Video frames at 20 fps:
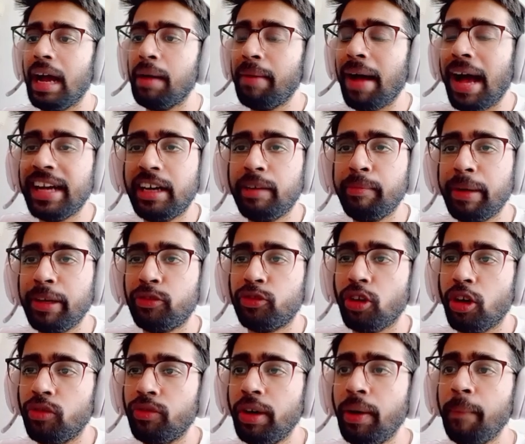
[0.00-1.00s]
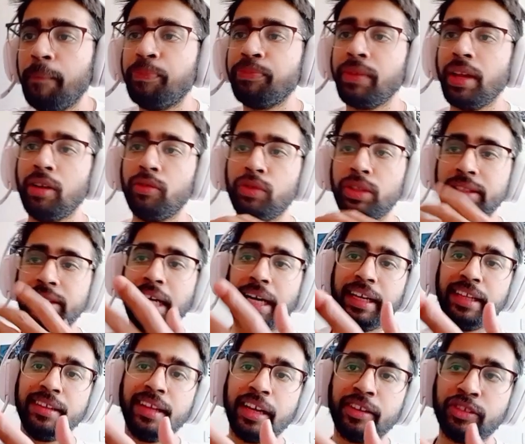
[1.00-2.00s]
added my server once that
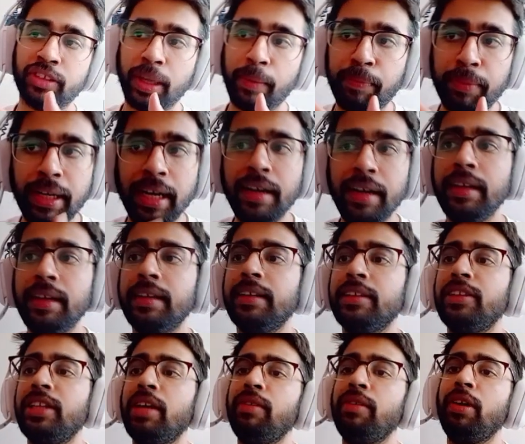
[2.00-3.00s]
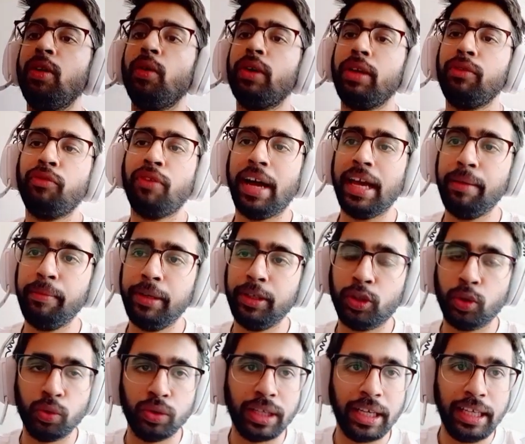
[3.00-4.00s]
is accepted they will notify me
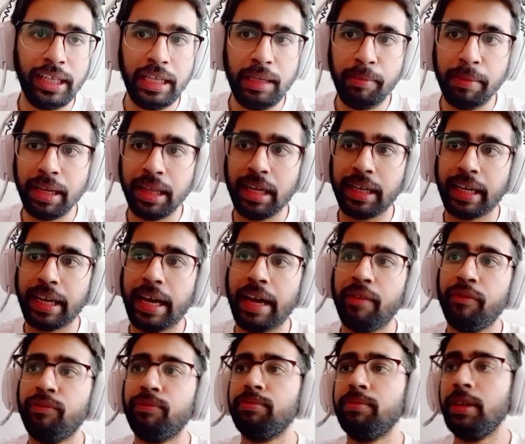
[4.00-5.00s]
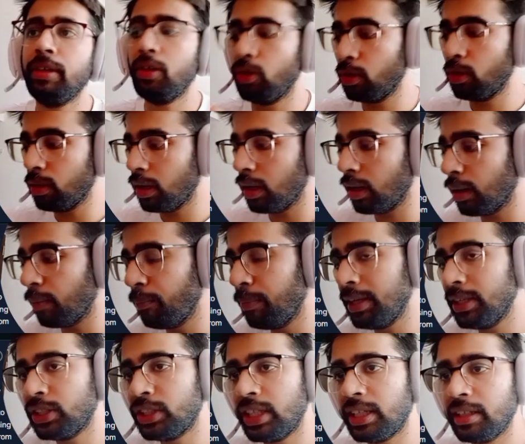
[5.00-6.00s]
through the email that i have you know uh,
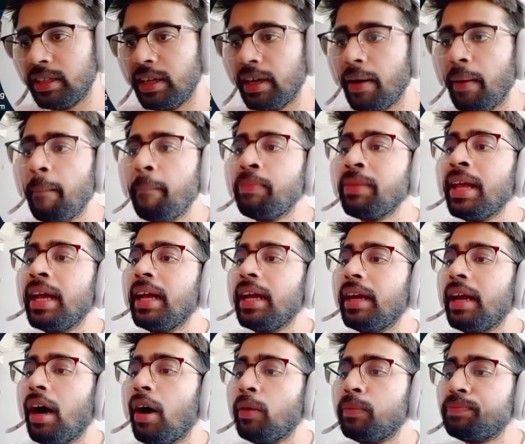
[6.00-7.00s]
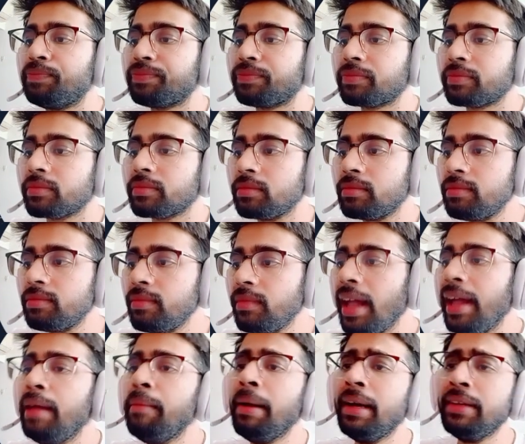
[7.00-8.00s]
pasted there now
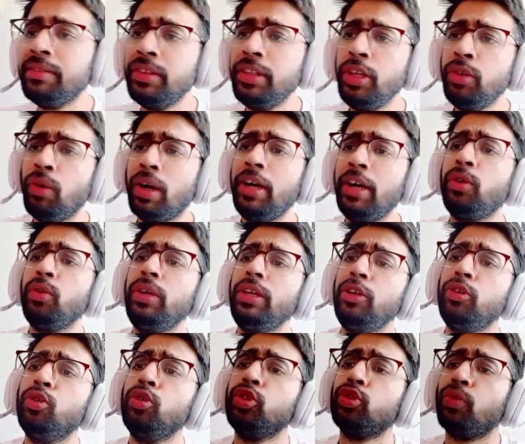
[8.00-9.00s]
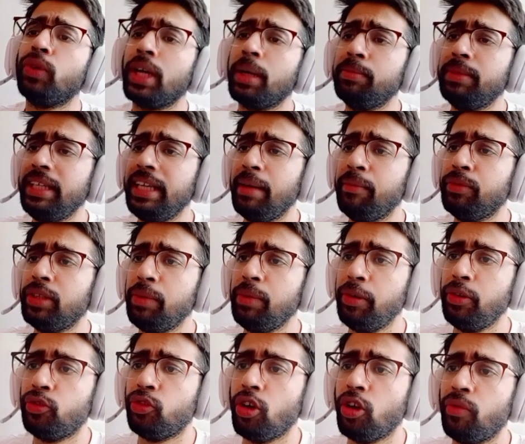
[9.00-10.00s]
imagine you want to use one of the
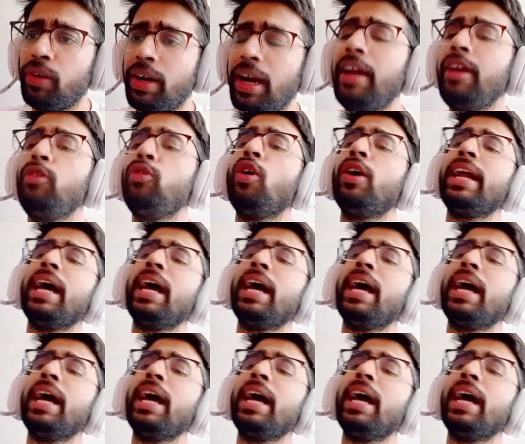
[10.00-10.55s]
mcp server and you don't